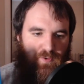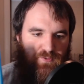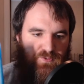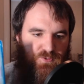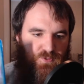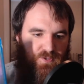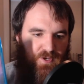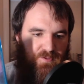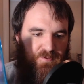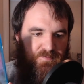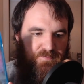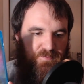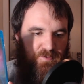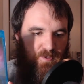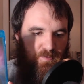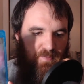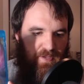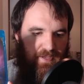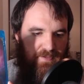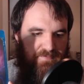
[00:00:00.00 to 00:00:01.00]
So another
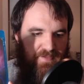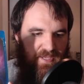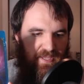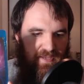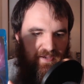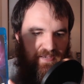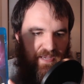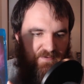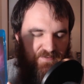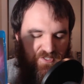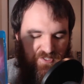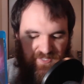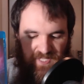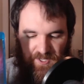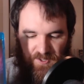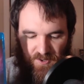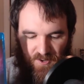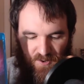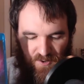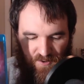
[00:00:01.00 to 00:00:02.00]
film I've never
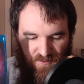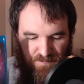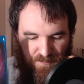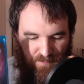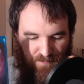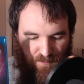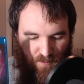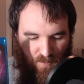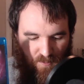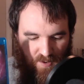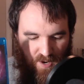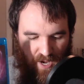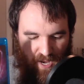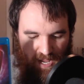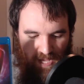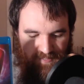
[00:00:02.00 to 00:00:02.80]
seen or heard of before.